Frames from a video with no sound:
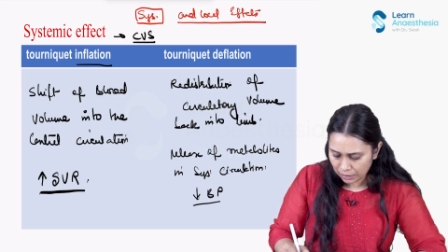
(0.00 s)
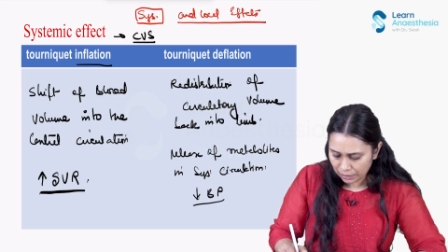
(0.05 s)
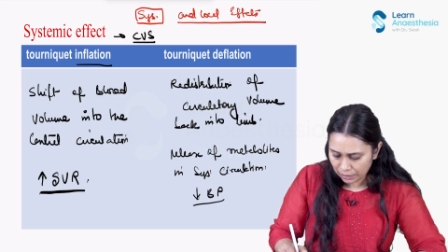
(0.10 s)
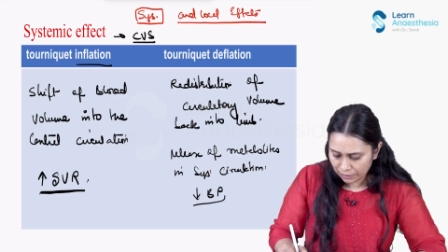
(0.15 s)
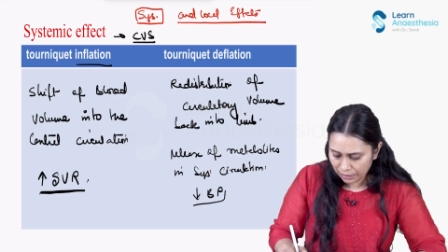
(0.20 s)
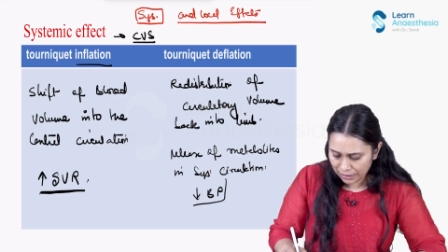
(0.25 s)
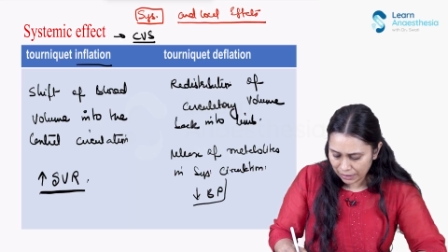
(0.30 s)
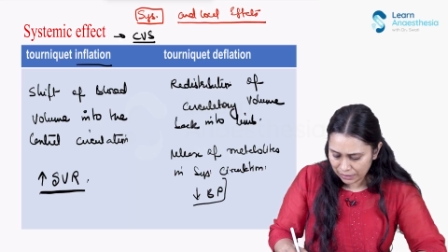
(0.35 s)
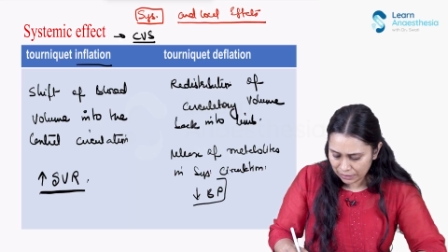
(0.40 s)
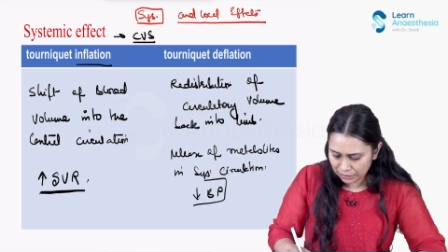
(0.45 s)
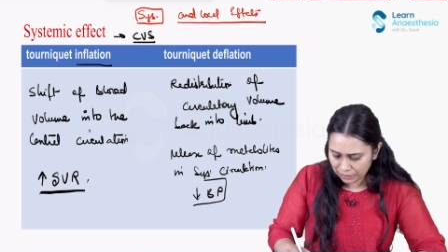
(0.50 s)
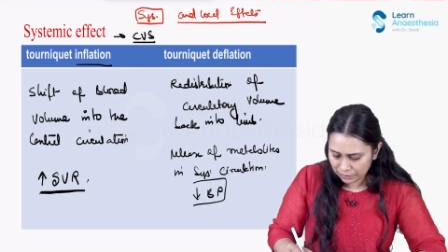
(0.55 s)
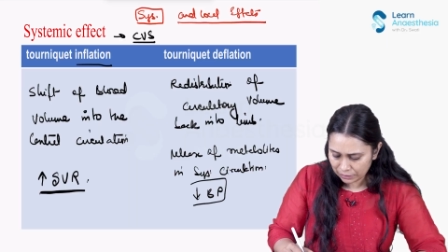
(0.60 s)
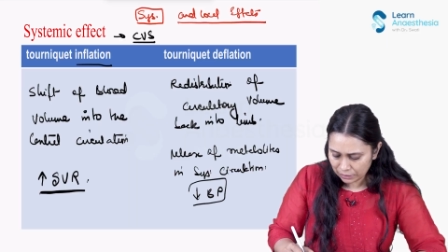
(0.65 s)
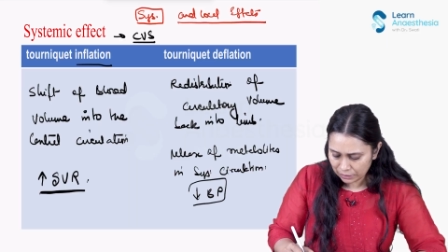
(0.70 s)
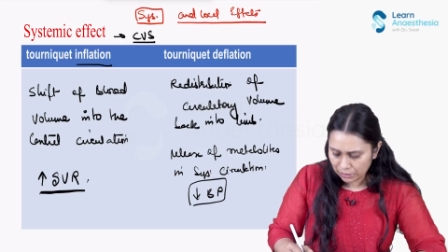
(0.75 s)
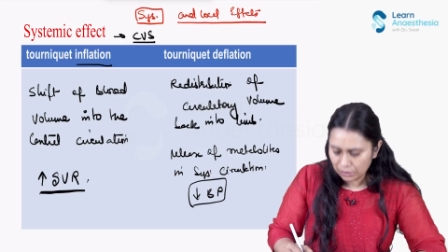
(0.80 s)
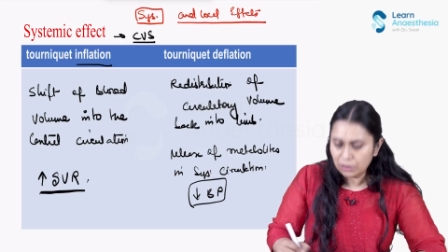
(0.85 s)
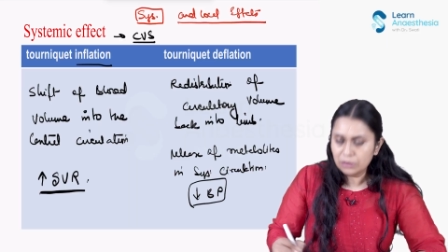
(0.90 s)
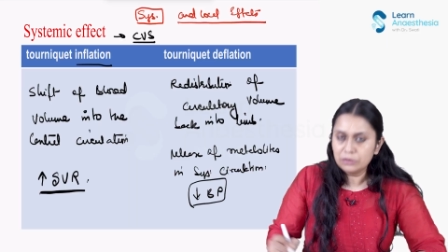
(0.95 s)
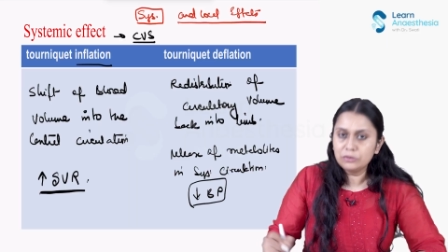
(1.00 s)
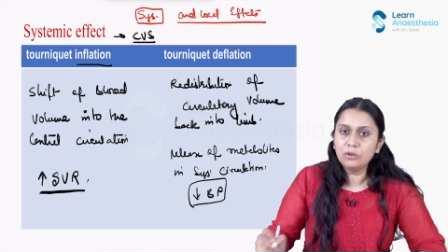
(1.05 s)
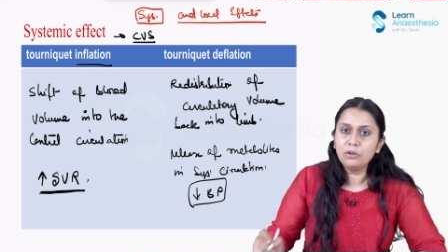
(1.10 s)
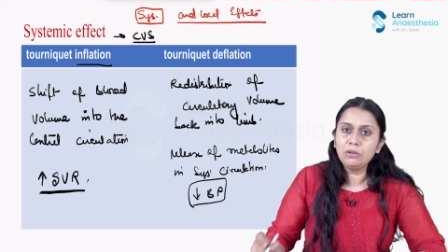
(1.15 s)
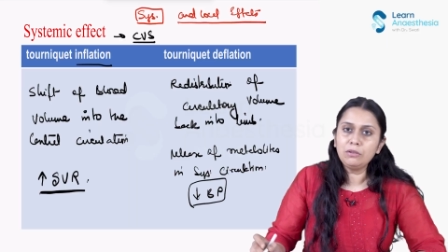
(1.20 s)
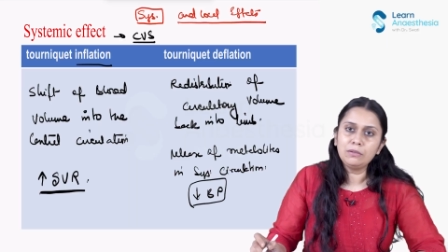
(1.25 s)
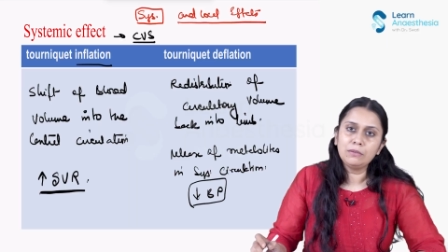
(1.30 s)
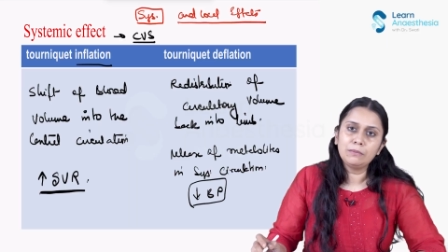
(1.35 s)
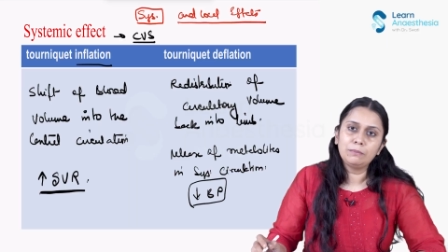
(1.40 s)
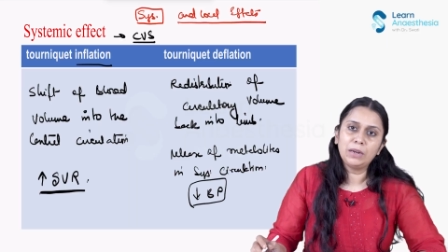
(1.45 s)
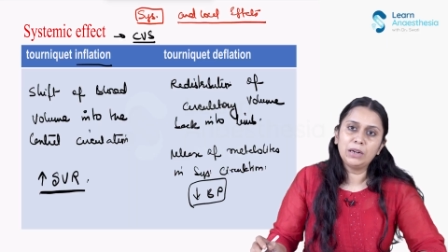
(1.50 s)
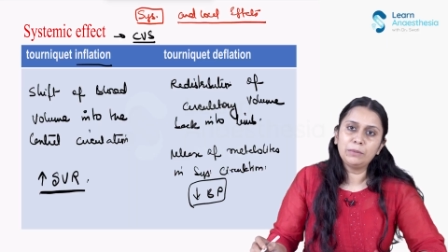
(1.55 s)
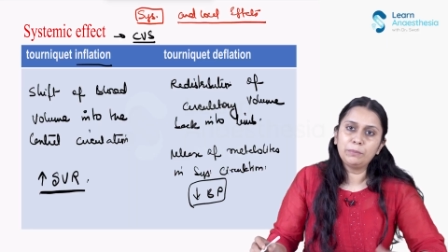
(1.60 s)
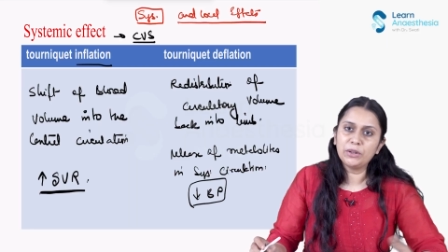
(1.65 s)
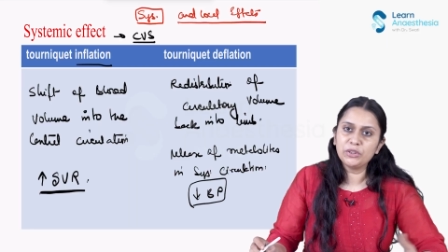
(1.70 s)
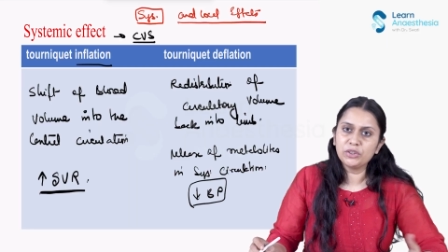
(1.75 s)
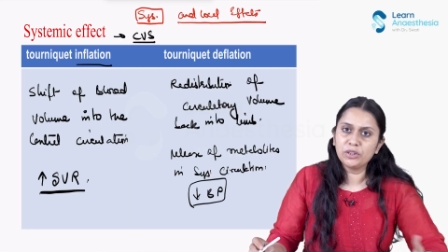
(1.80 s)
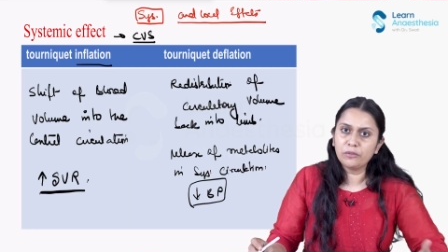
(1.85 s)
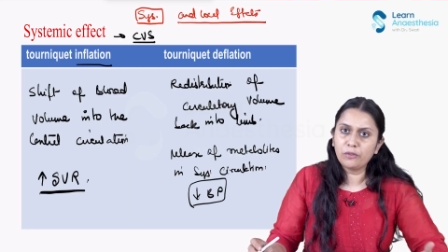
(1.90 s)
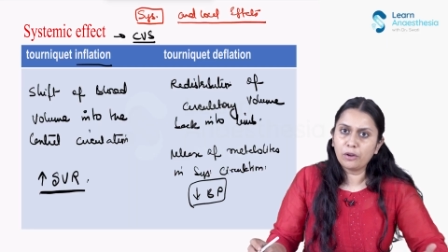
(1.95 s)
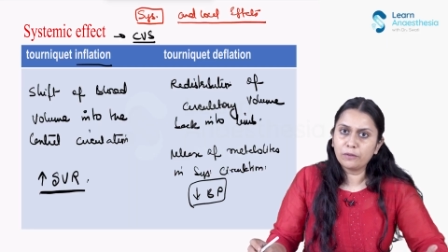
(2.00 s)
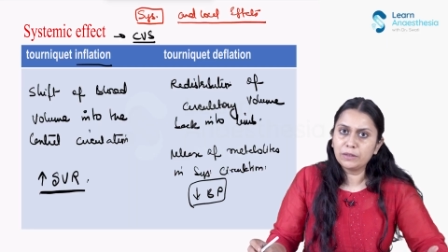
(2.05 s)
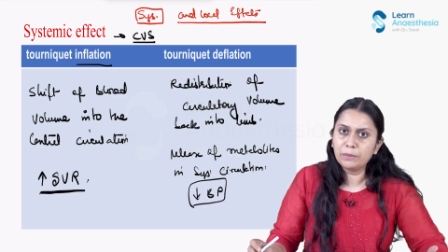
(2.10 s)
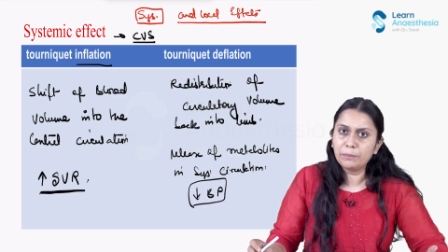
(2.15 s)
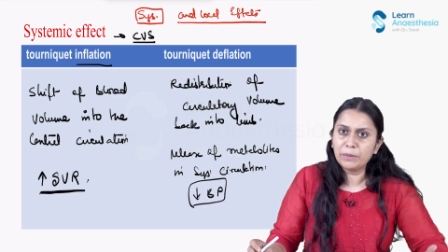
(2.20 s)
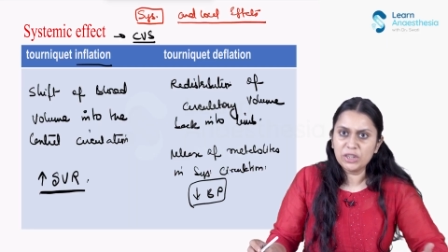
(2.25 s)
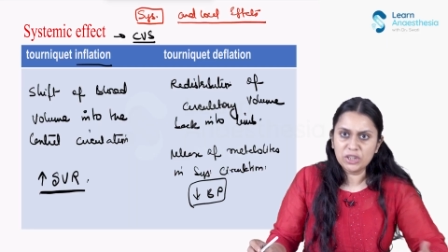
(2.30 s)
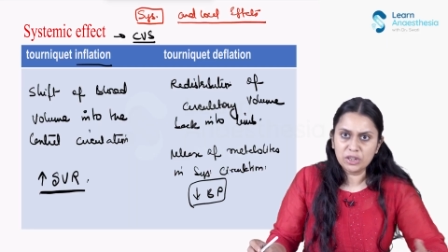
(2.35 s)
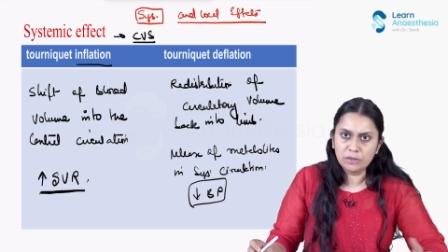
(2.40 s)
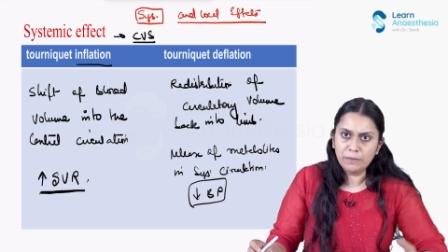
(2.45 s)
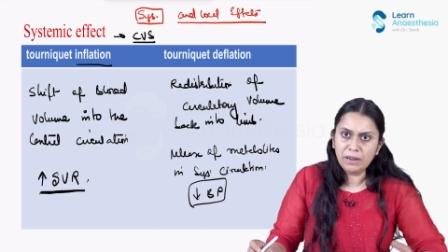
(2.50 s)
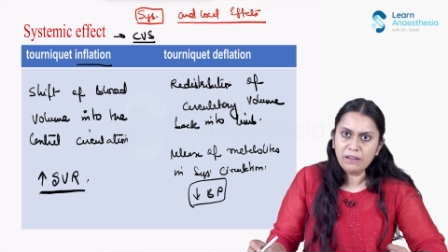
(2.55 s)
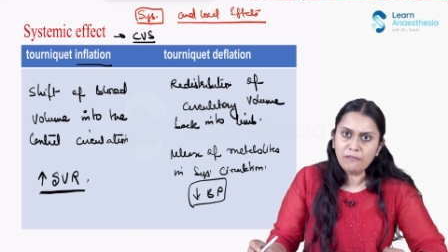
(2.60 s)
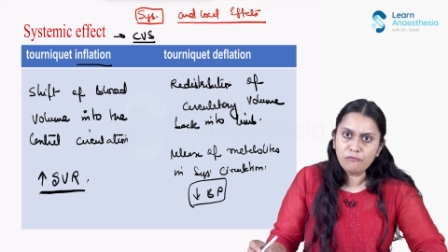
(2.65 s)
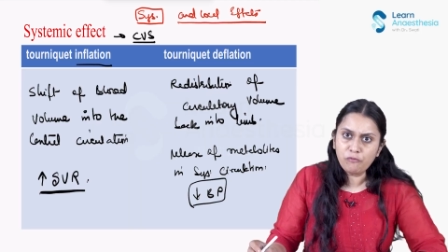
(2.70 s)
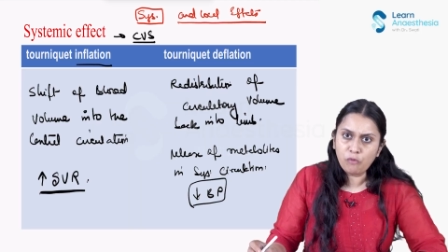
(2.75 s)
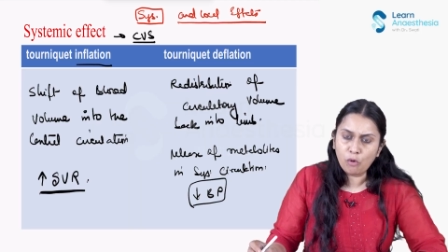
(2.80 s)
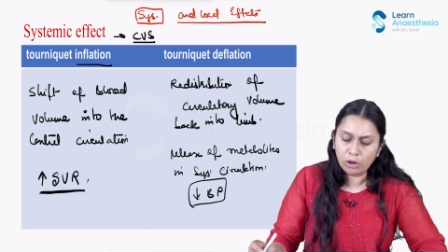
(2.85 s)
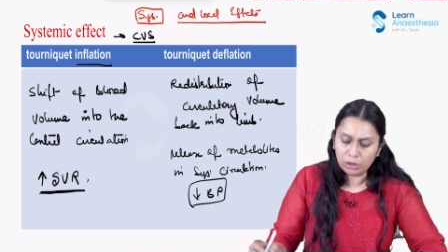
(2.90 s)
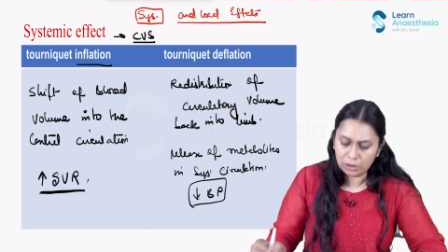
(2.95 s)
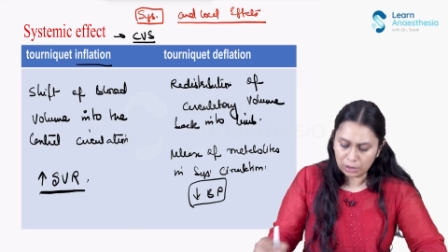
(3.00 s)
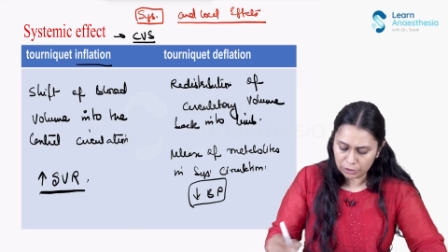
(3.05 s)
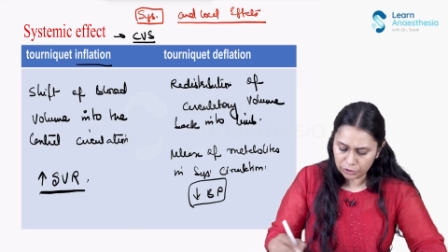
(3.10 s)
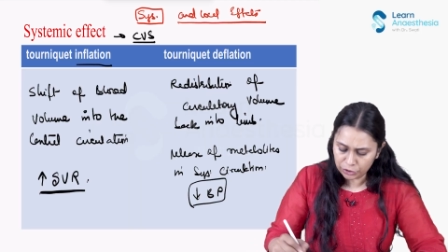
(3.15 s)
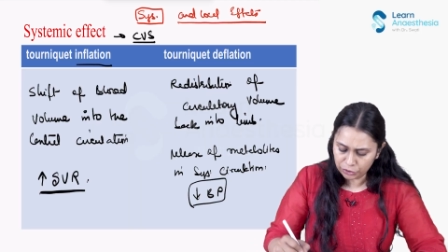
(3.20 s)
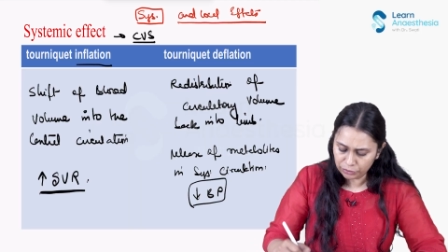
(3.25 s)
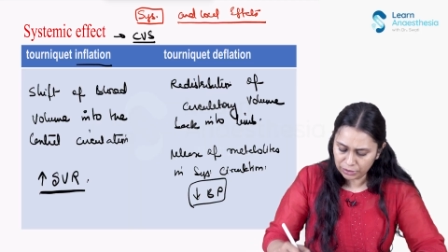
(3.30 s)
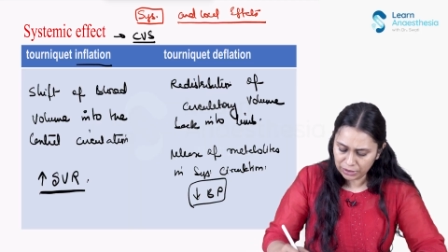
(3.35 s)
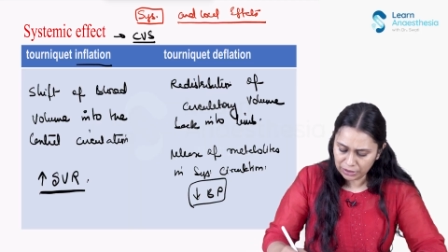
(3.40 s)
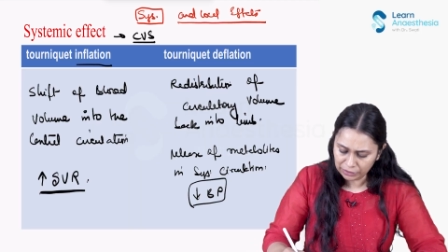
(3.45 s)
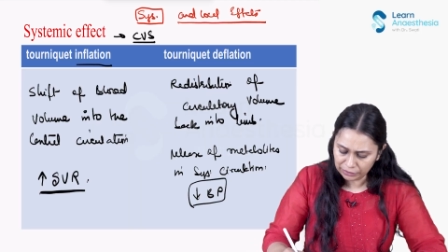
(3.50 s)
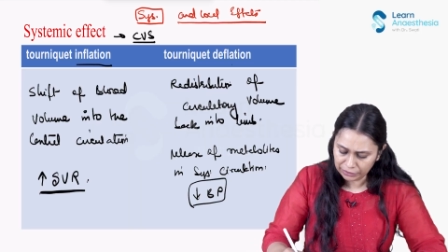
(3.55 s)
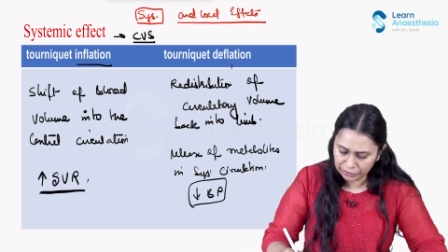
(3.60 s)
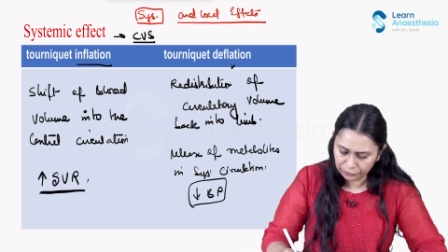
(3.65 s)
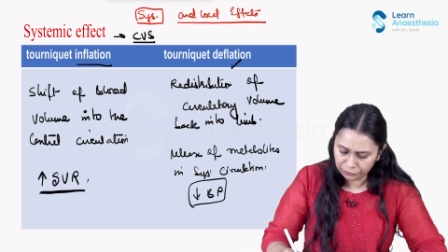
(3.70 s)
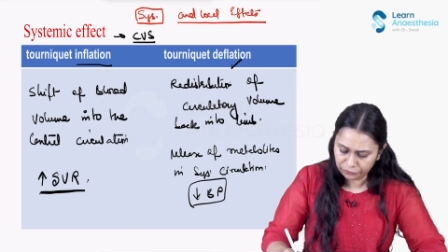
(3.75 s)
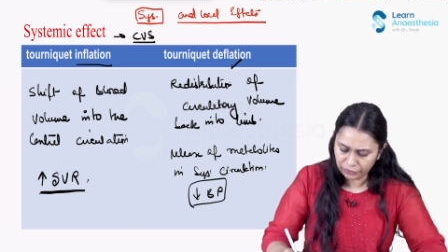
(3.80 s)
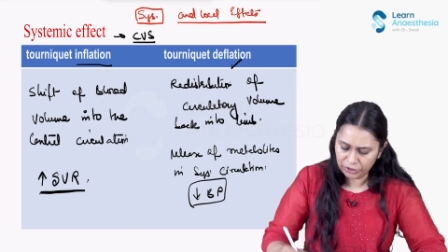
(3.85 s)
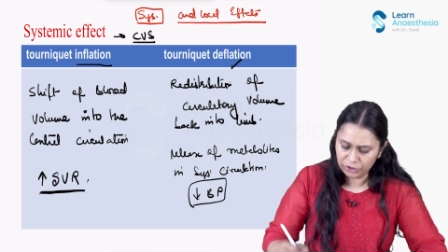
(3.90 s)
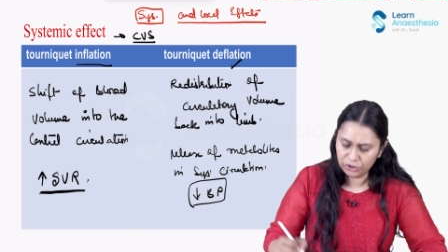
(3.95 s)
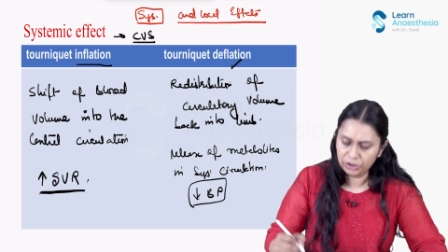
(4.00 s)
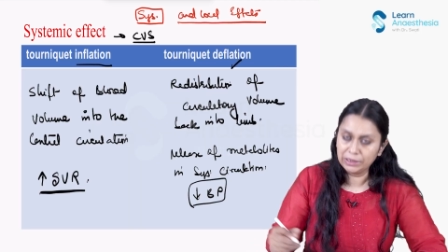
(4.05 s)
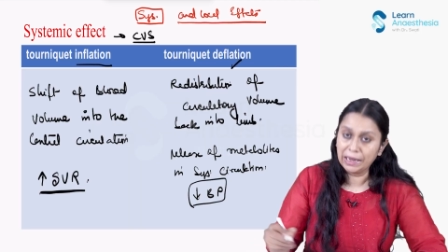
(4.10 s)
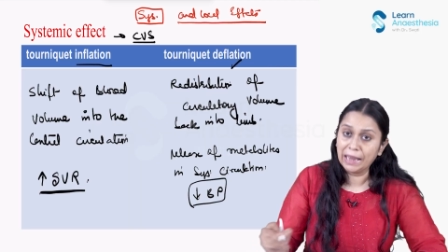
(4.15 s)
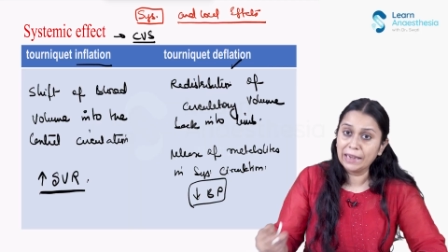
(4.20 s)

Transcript: right? So blood pressure of the patient may fall during deflation,